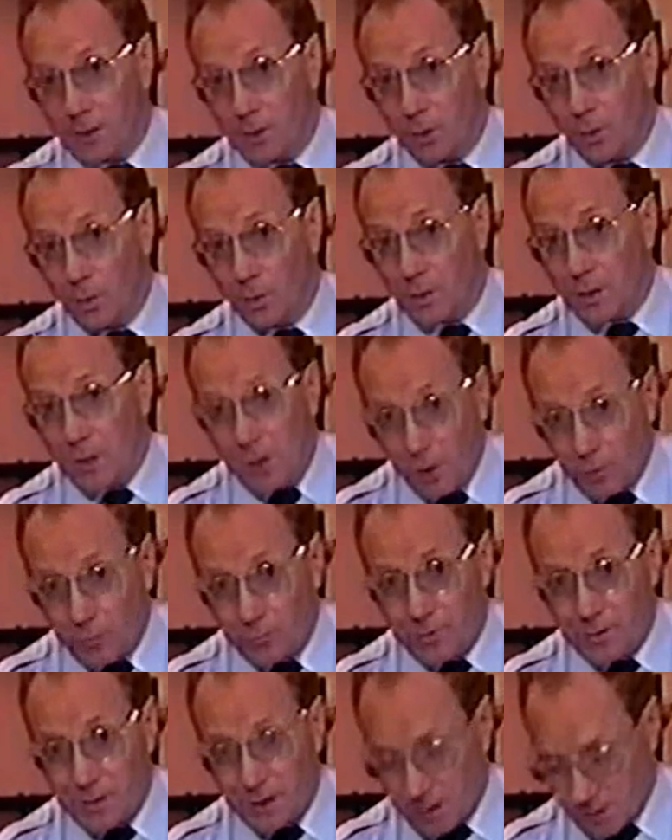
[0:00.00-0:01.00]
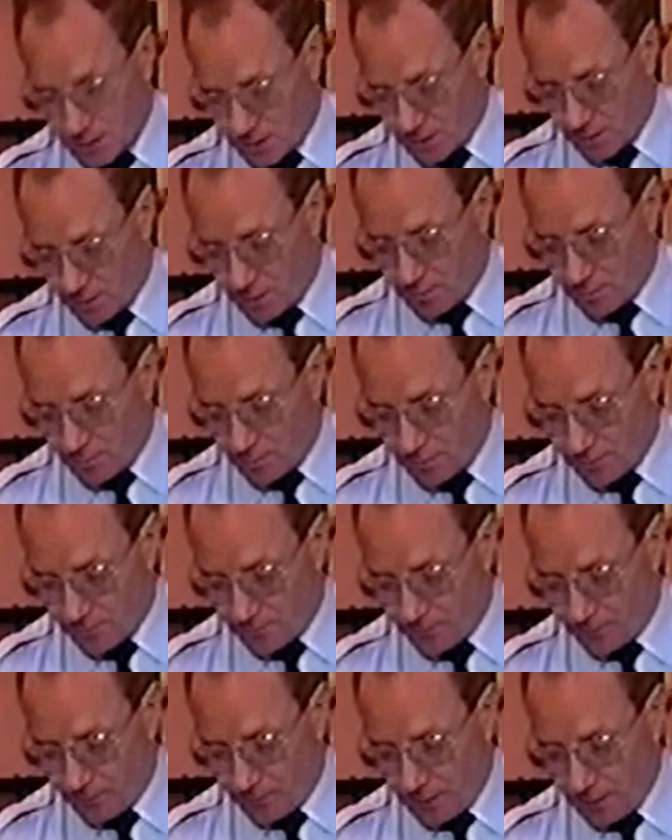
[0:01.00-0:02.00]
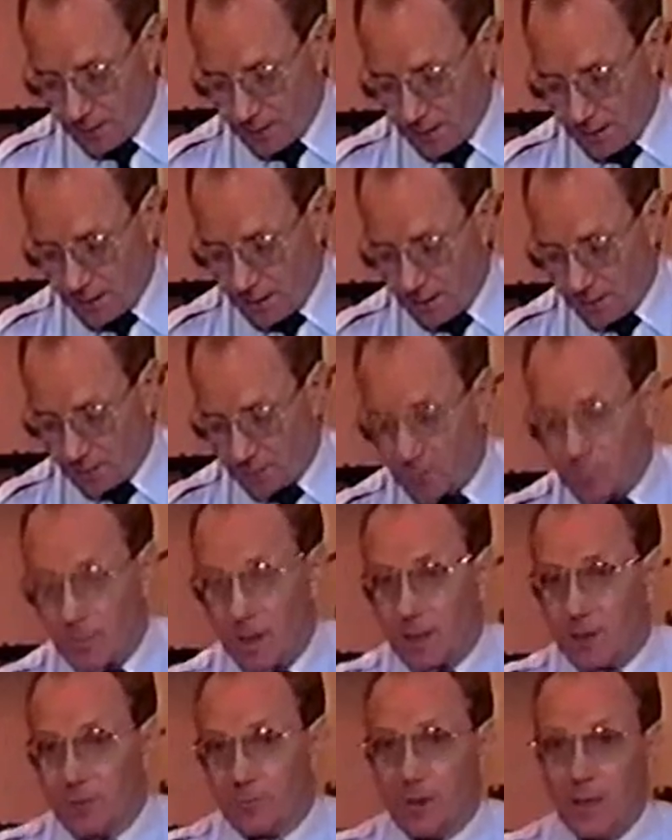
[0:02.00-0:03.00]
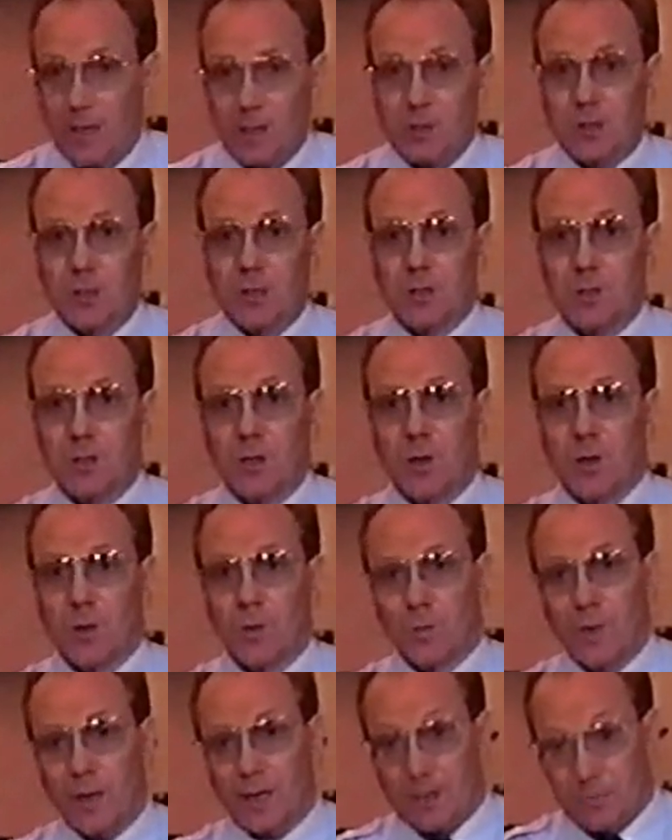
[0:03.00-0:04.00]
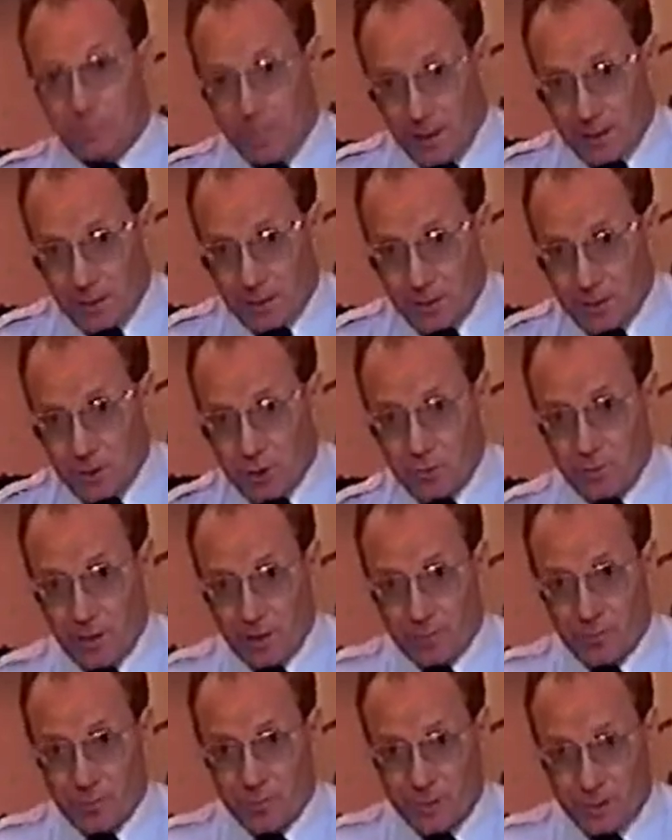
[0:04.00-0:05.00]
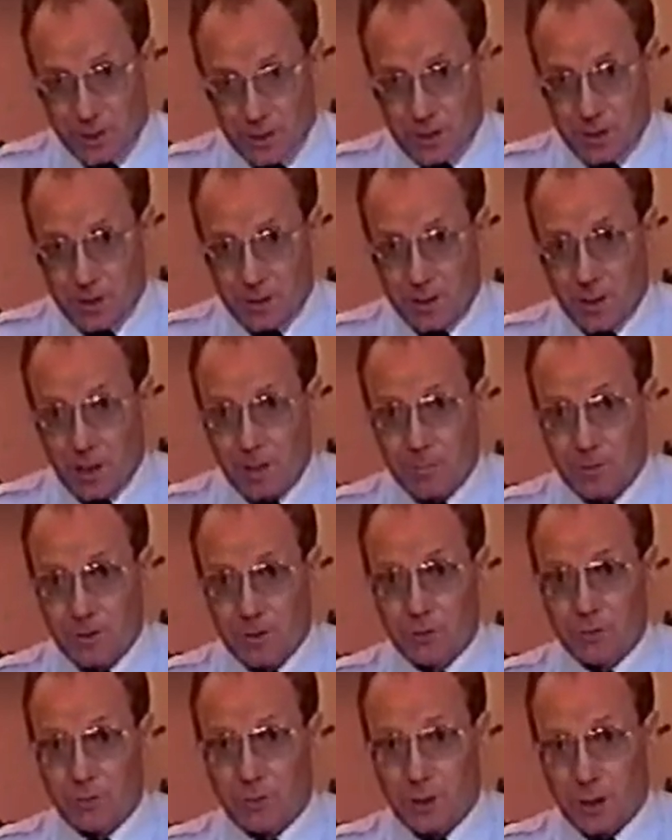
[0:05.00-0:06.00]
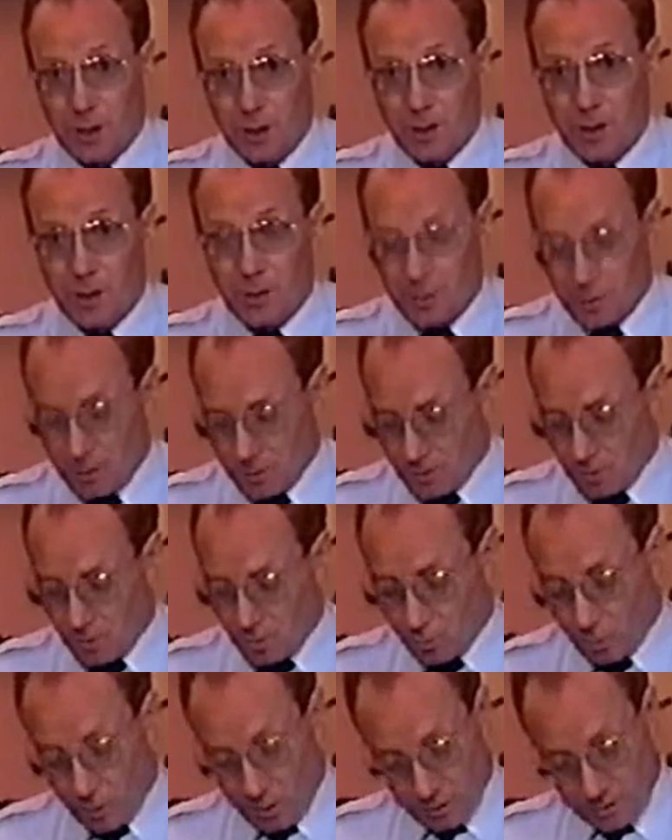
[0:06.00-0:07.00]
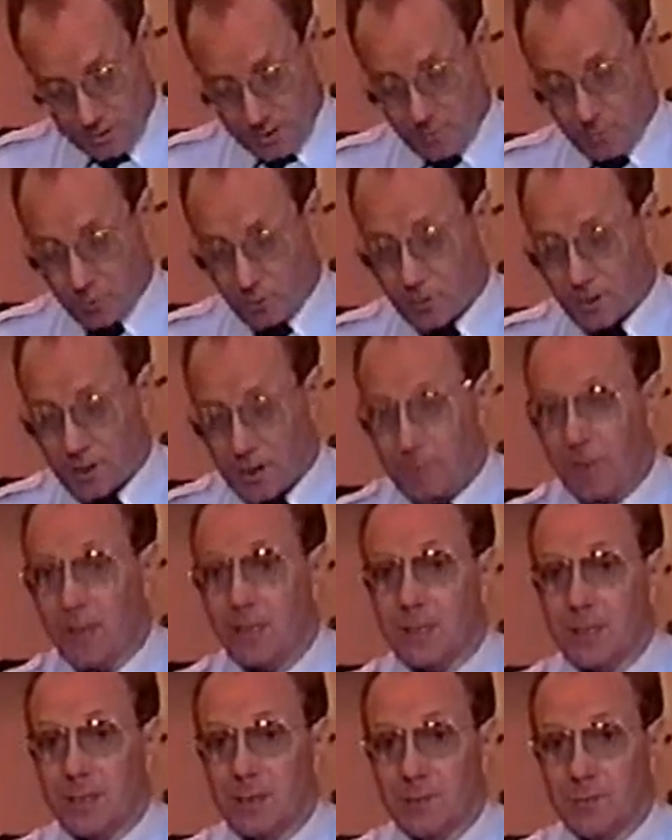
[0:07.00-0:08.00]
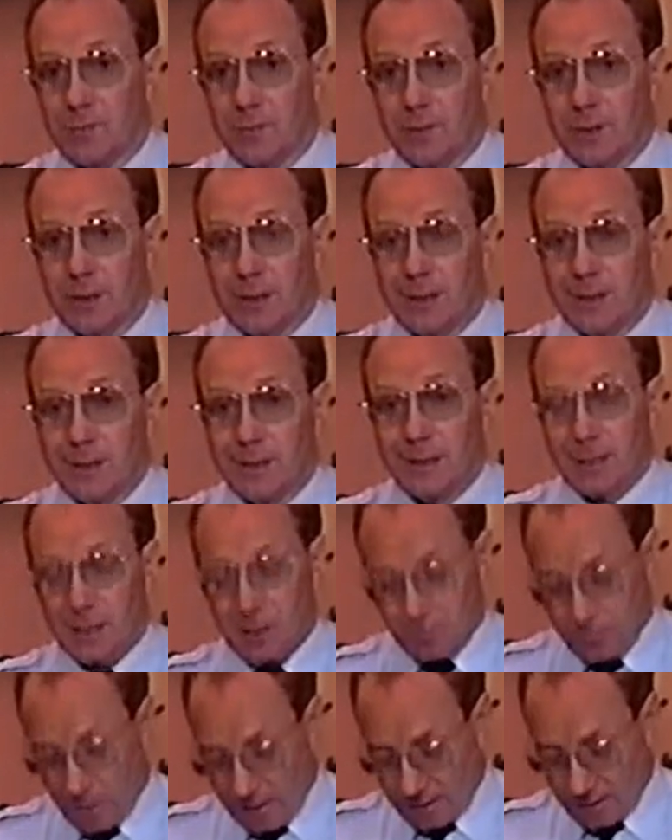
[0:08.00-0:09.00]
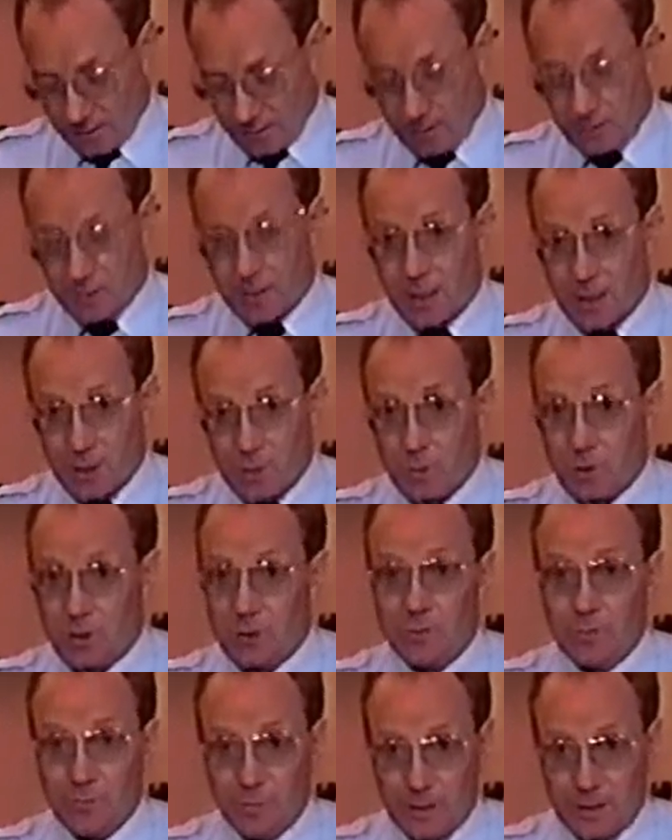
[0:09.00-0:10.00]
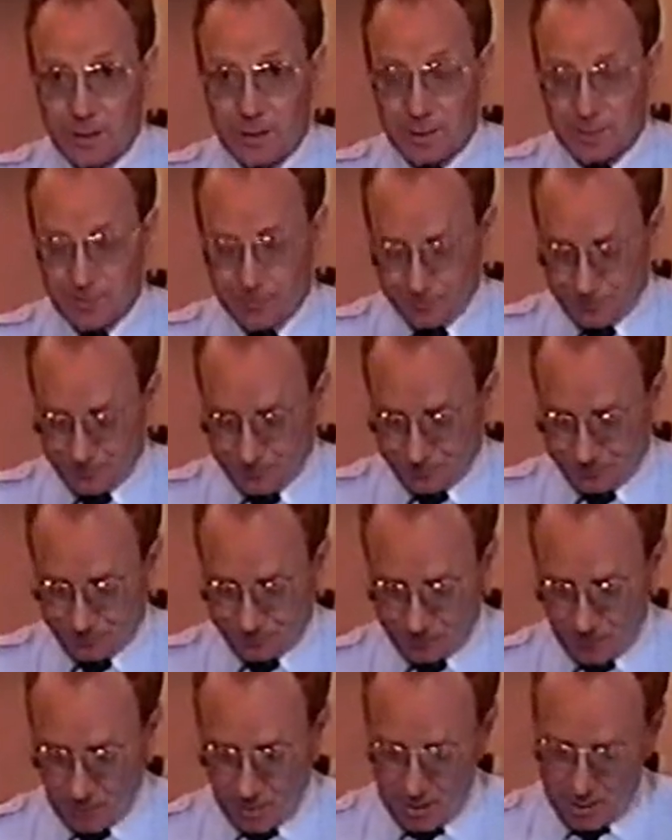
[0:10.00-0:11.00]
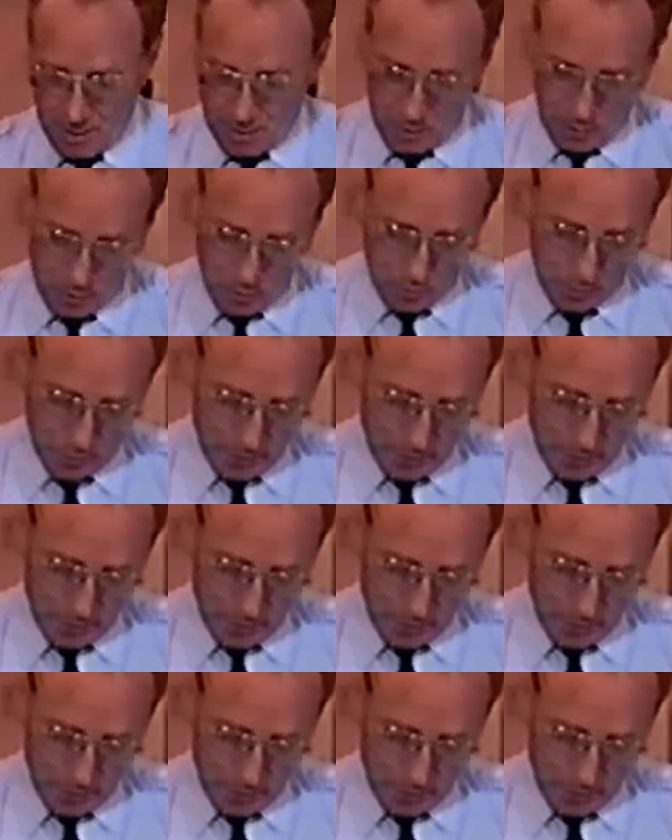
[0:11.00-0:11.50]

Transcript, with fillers: or a non-resistor type. If the manufacturers recommend that you have a resistor type in your car, whilst they're more expensive, it's better that that's what you fit. You'll